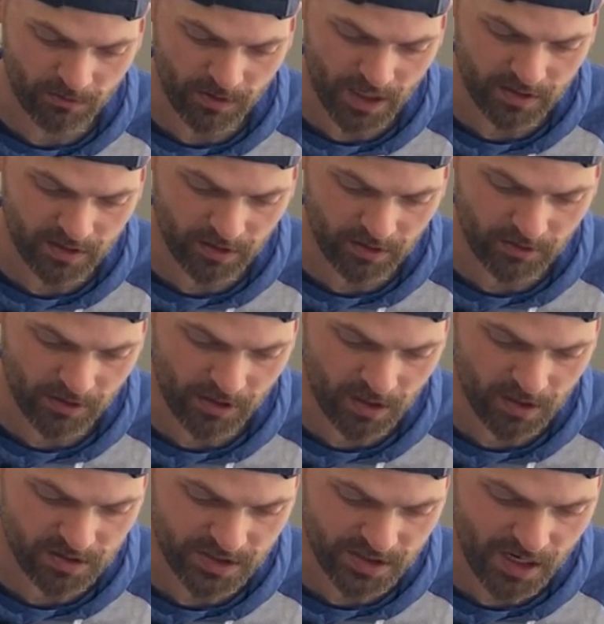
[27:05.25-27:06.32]
The red colored
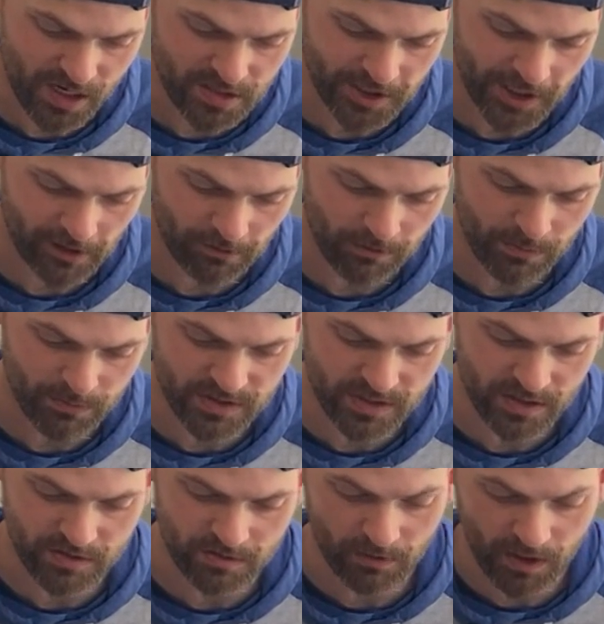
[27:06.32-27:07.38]
RCA jack
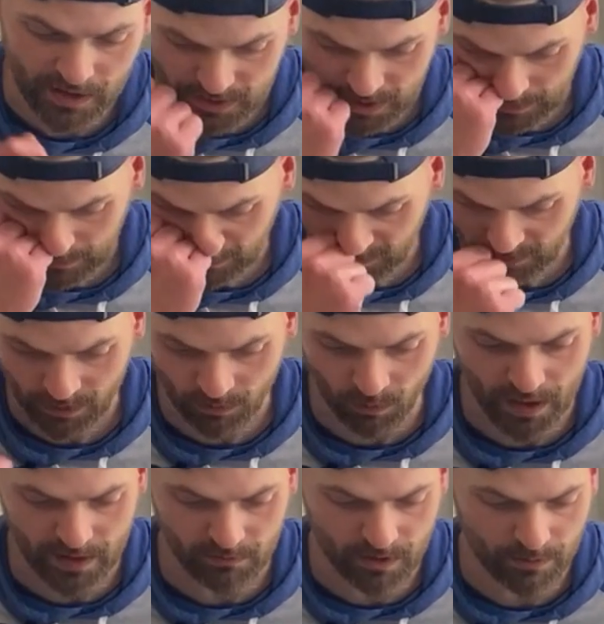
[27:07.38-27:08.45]
represents the right channel and the
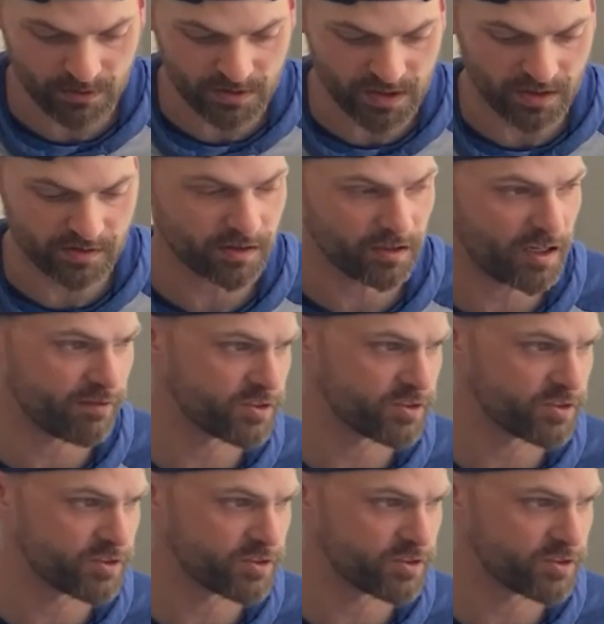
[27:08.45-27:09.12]
white represents the